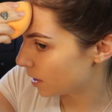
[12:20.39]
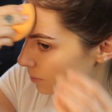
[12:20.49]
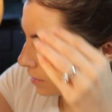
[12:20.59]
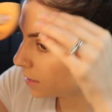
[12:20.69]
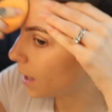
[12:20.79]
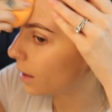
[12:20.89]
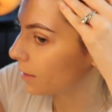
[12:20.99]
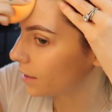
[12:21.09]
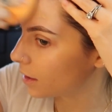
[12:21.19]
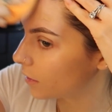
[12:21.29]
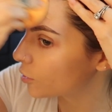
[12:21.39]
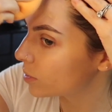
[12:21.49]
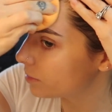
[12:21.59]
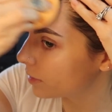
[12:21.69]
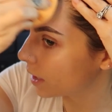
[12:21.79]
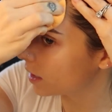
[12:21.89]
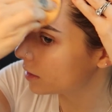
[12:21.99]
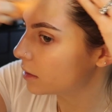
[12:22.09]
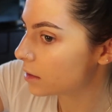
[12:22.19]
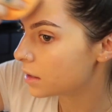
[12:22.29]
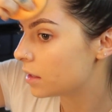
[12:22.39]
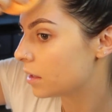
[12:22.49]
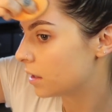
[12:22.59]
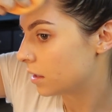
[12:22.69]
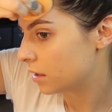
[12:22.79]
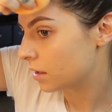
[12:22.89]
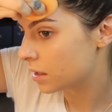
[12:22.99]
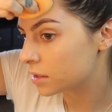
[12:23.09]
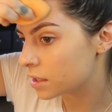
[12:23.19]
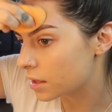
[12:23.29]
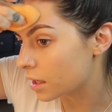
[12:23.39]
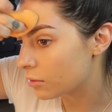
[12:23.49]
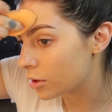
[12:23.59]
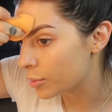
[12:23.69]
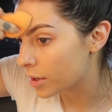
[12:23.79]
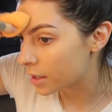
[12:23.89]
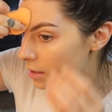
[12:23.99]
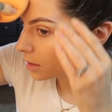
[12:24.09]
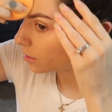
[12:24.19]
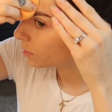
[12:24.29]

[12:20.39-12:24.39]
I mean, yeah, like other people had kids and like were pregnant